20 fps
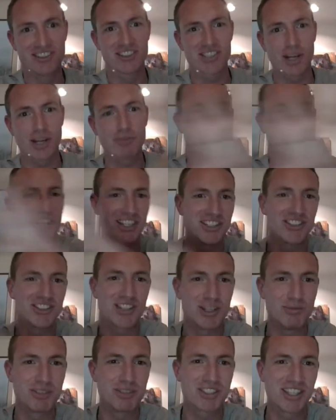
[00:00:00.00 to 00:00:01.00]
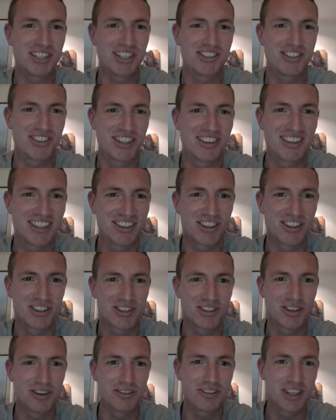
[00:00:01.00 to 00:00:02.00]
subject, consumer, citizen, the
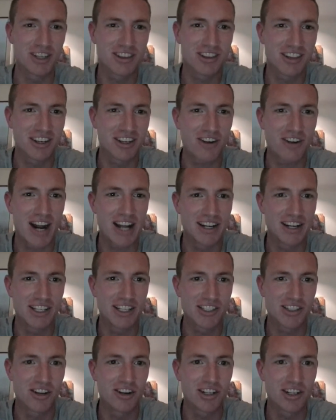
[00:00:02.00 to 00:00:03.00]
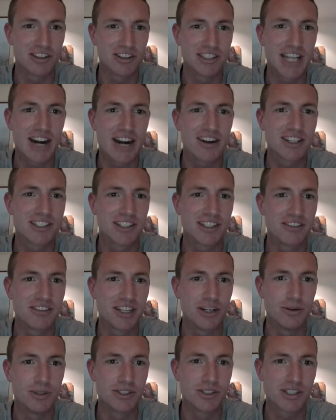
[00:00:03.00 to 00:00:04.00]
sort of the grand historical narrative
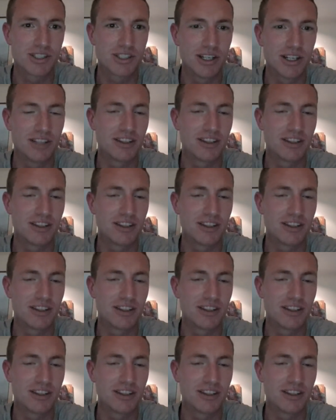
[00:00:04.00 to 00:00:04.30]
that it was